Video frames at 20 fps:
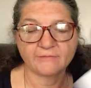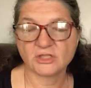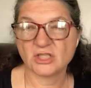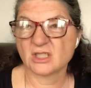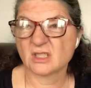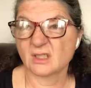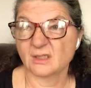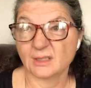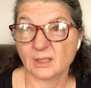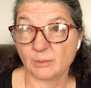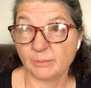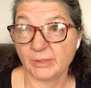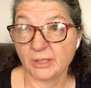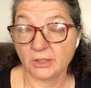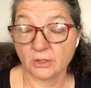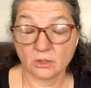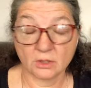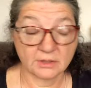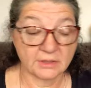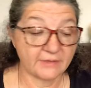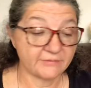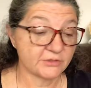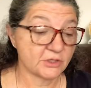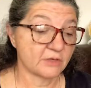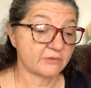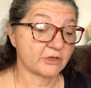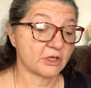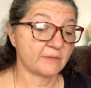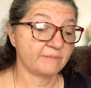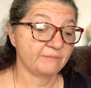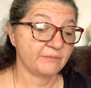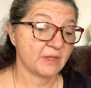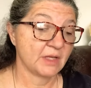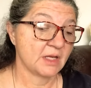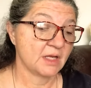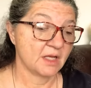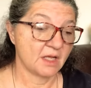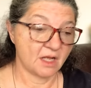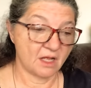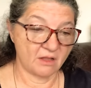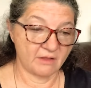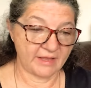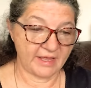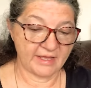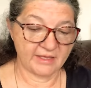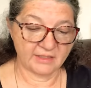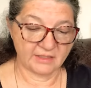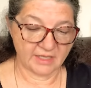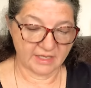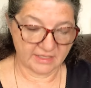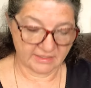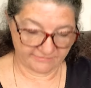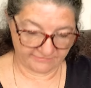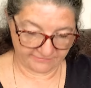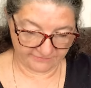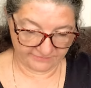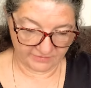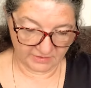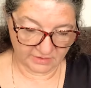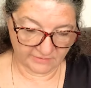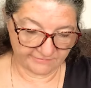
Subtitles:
just a little bit of yarn left over, I'll add like a little